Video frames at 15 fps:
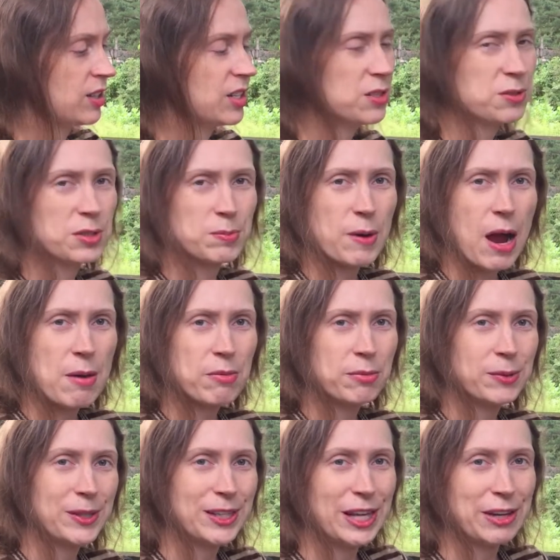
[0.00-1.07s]
This was
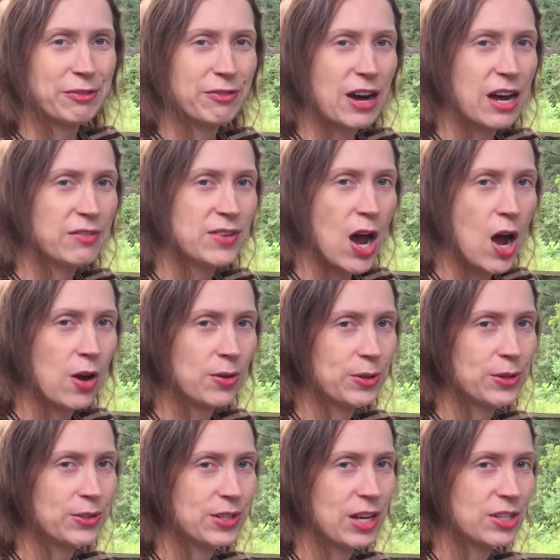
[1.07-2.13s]
probably like
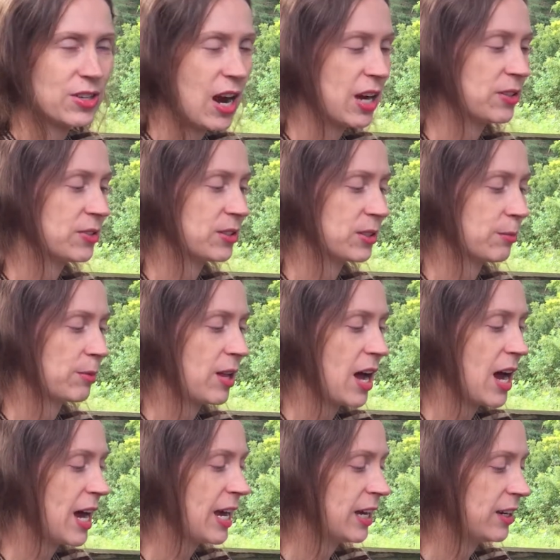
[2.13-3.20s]
$5 at Tractor
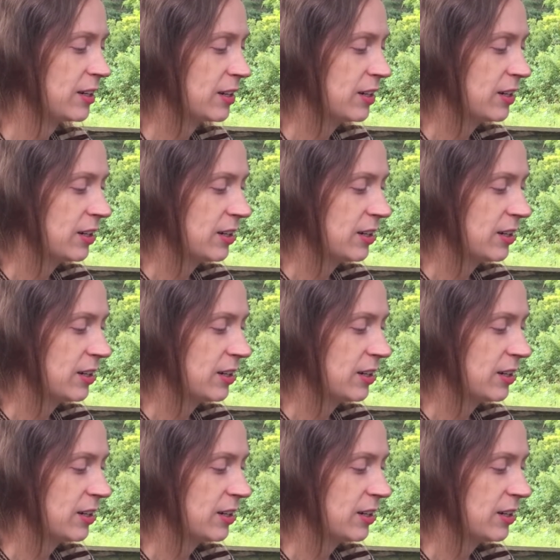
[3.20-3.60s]
Supply.